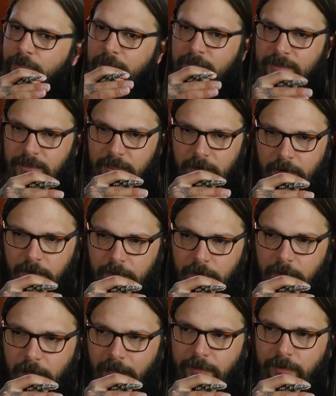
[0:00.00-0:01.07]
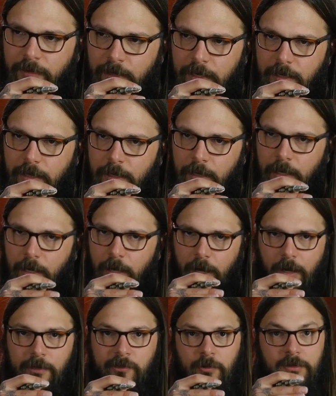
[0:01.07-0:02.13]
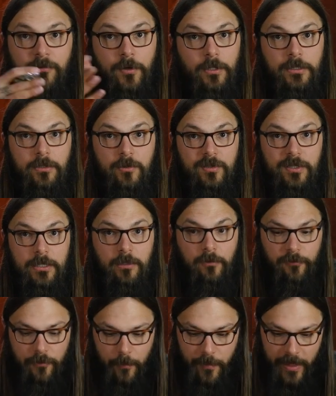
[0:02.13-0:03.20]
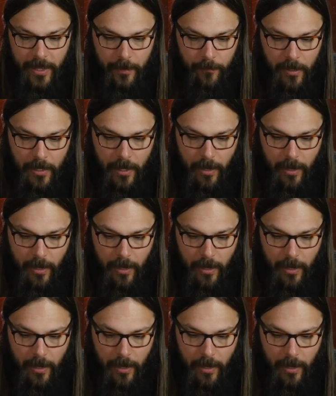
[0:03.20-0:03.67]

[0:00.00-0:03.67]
this year, I think. So it's a fairly new single from them.